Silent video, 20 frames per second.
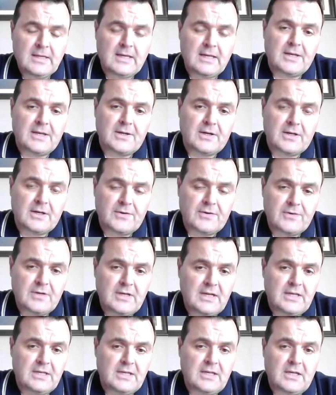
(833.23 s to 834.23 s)
and
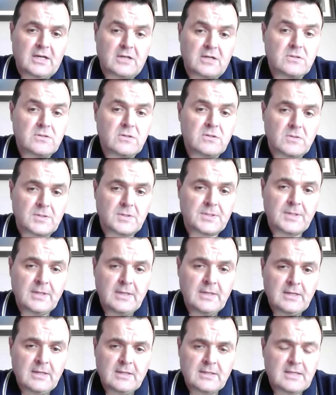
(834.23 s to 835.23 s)
180
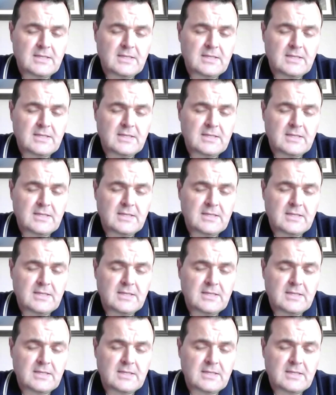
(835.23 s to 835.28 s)
households.